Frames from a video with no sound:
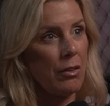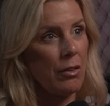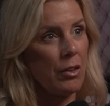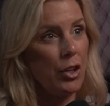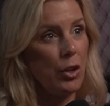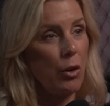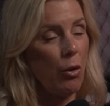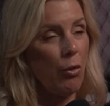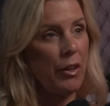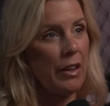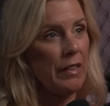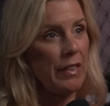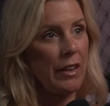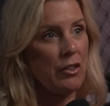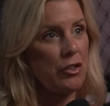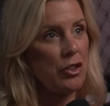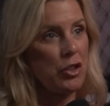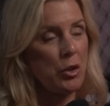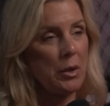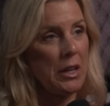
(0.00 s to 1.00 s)
You don't think
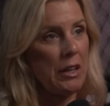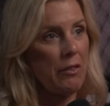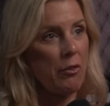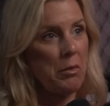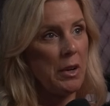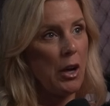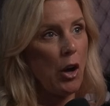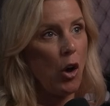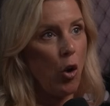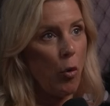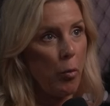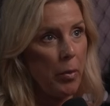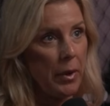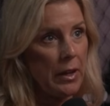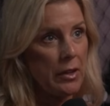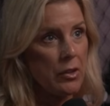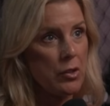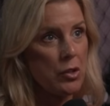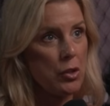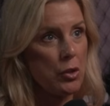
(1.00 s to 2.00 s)
that she would even be
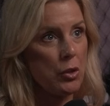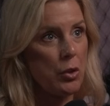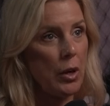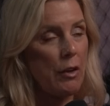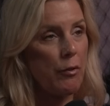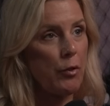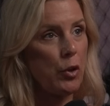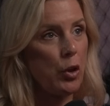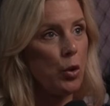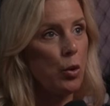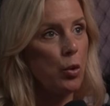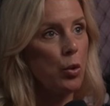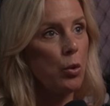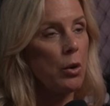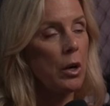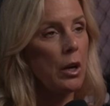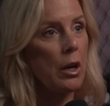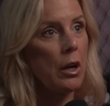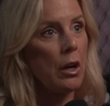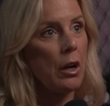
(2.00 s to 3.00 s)
open to mm -hmm. if
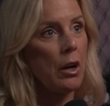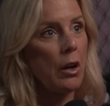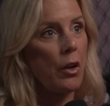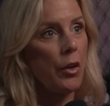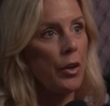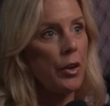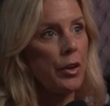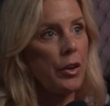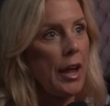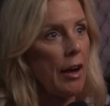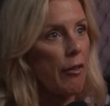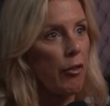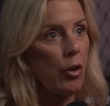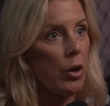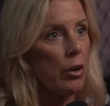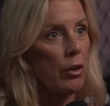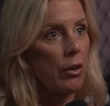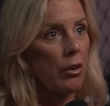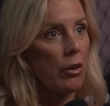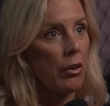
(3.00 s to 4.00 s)
you
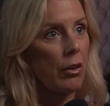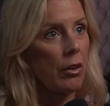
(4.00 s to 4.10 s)
never.